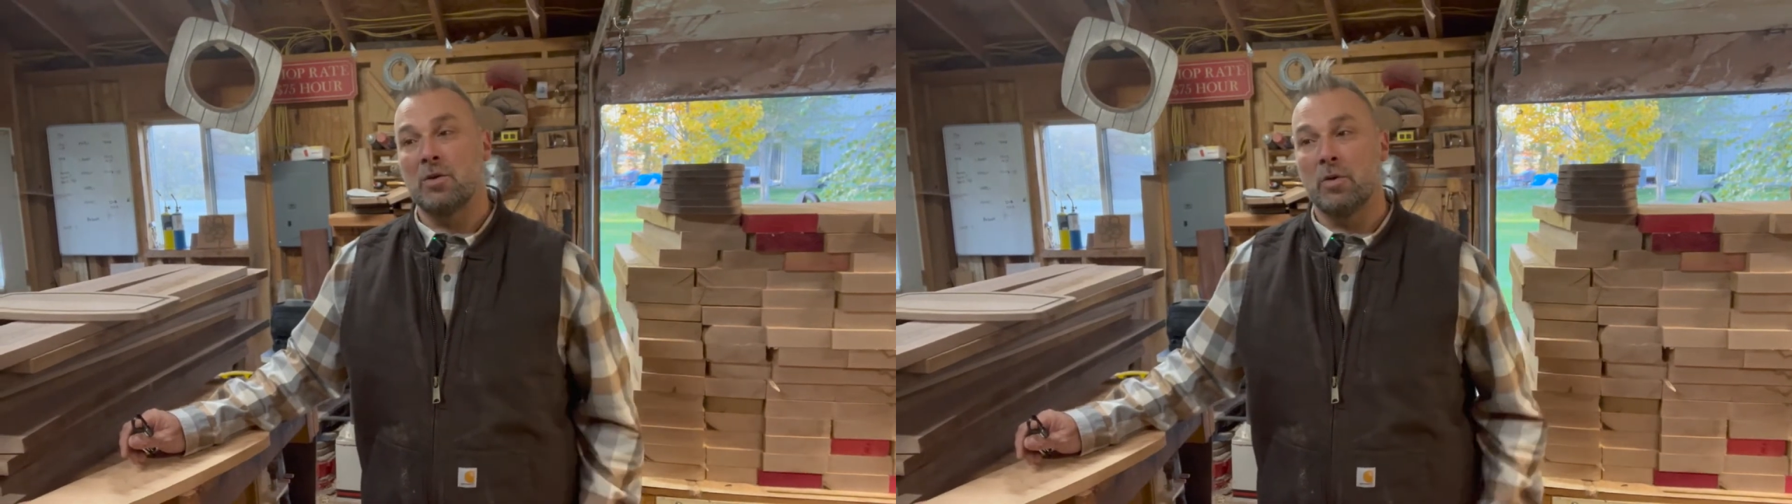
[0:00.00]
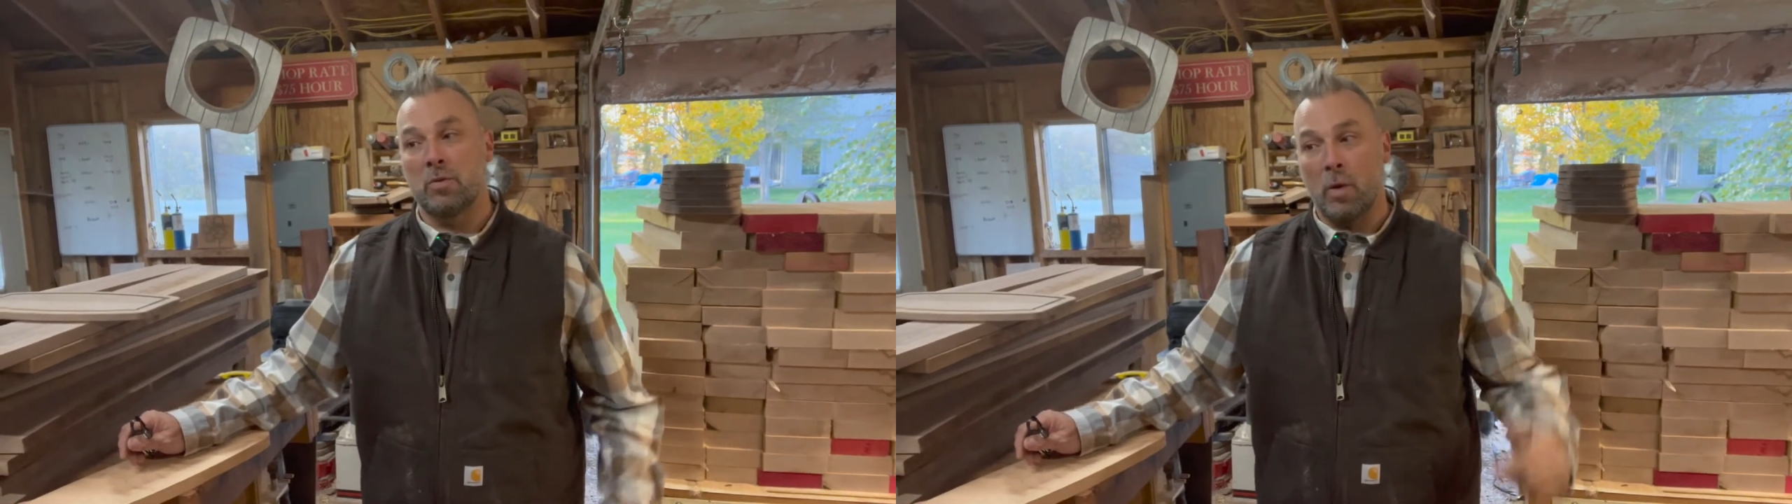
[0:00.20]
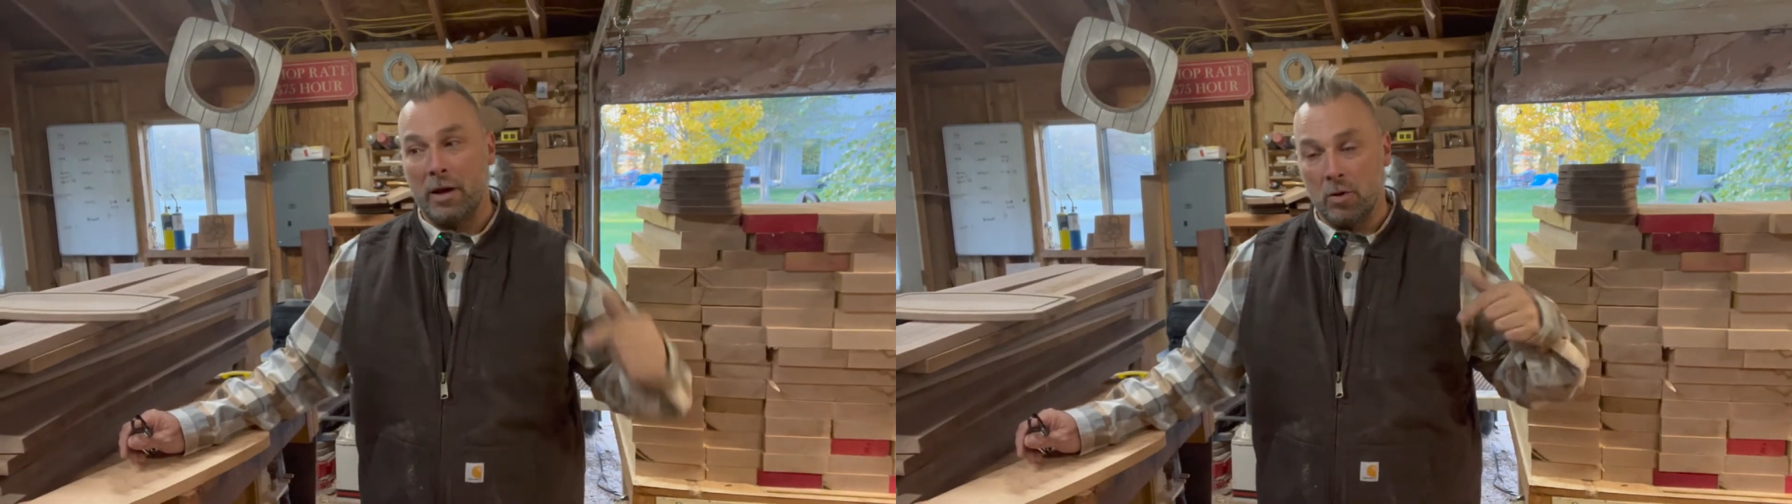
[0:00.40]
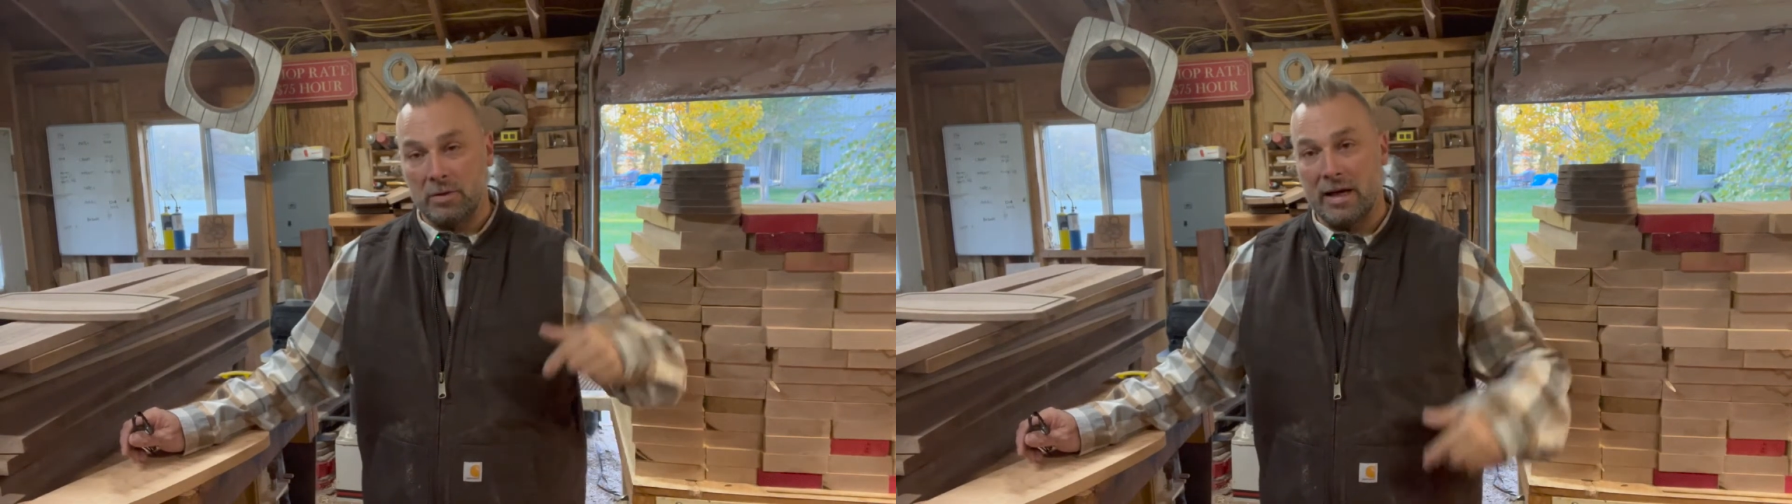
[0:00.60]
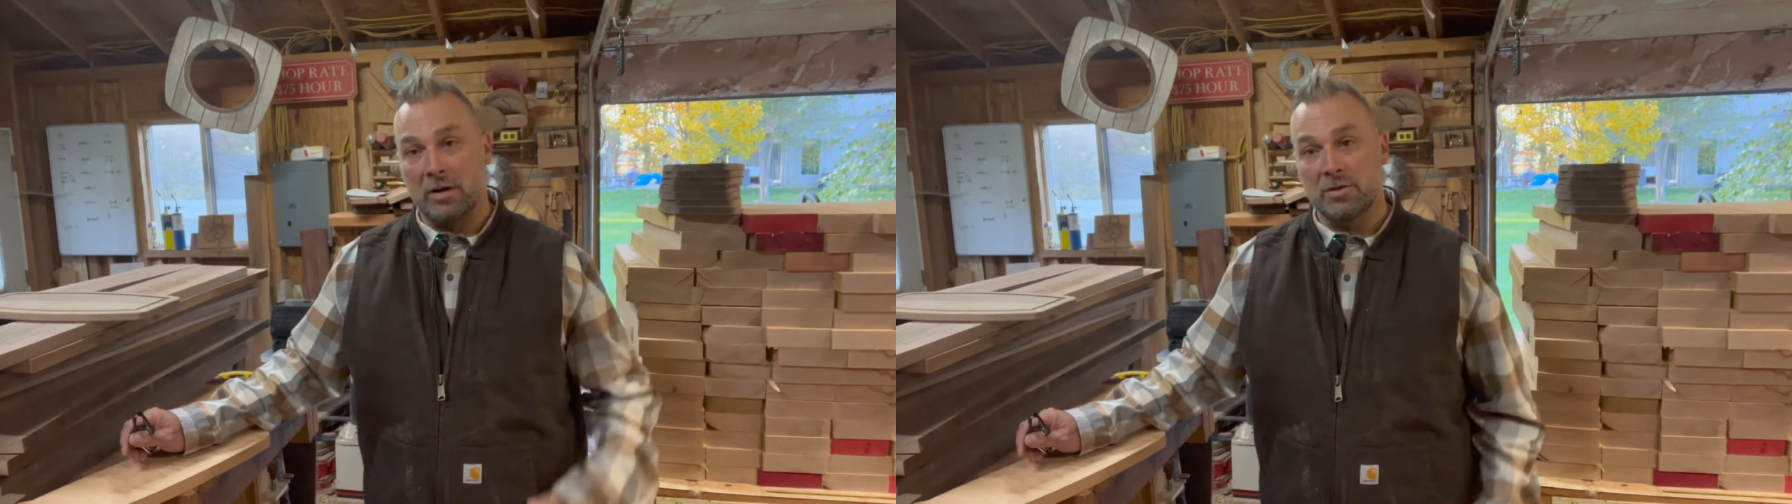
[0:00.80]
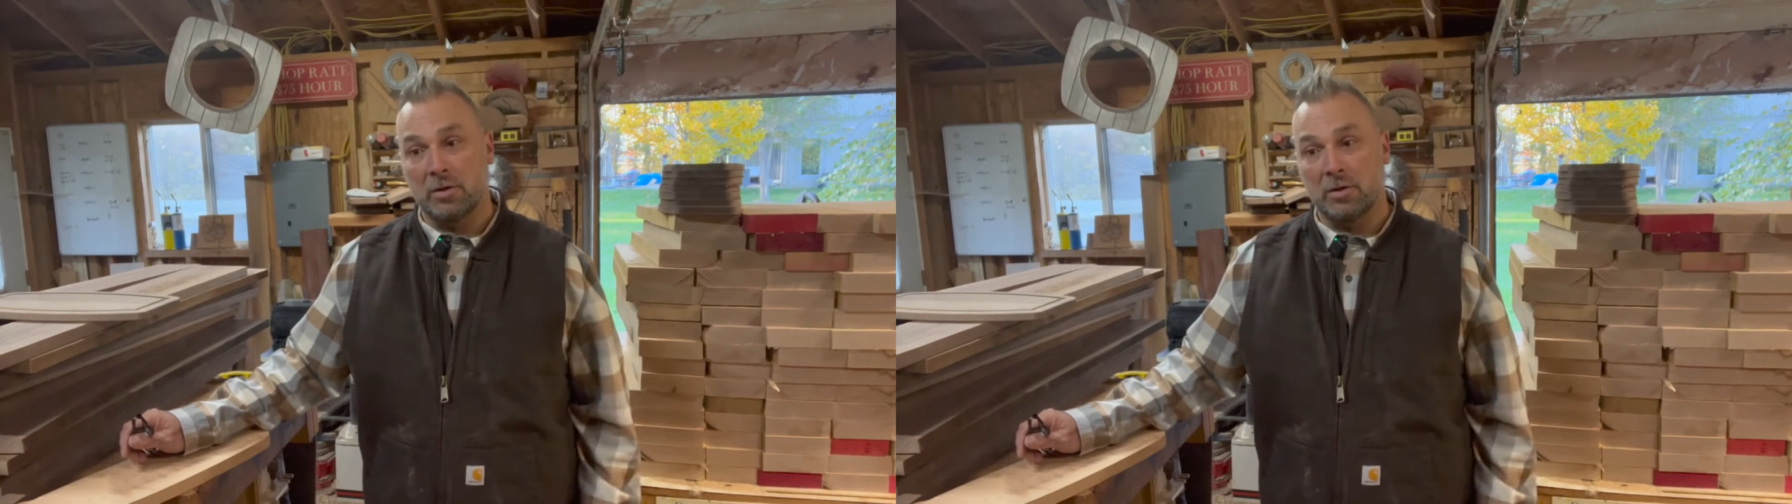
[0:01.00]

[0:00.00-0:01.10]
with white oak dowels.